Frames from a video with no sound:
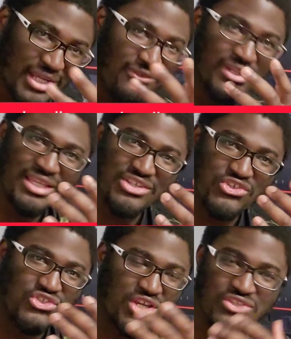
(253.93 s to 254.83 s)
I feel like he
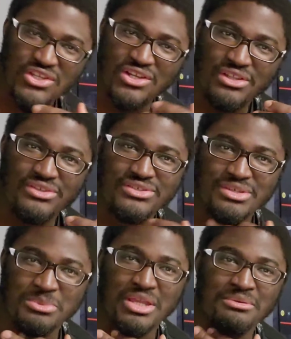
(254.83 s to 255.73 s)
should change the colors
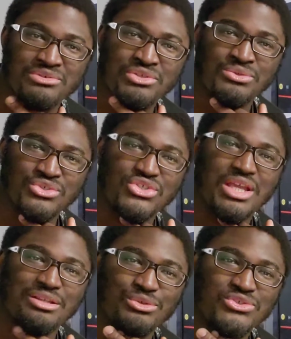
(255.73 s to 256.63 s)
sometimes too. Just
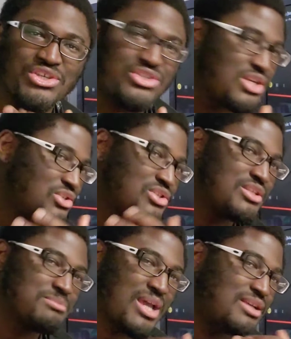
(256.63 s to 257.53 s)
like Lucy changes
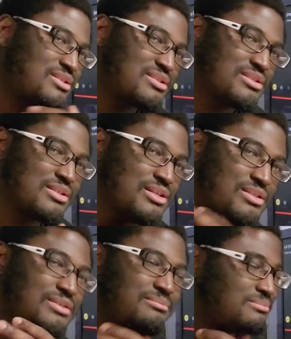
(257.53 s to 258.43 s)
his mask's
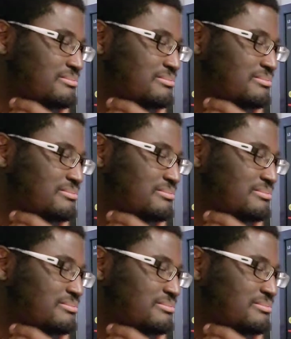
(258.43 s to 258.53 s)
color.